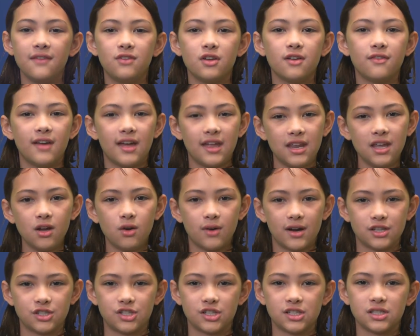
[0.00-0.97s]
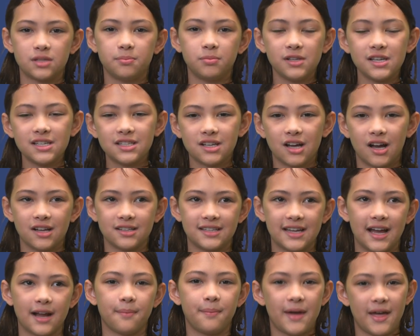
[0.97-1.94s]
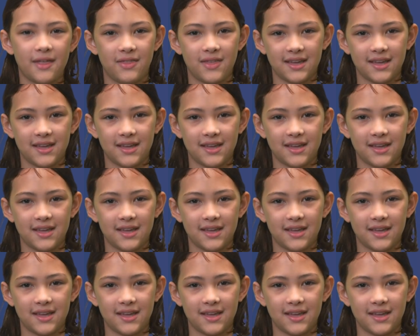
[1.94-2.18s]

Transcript: If you have any questions, please contact Beth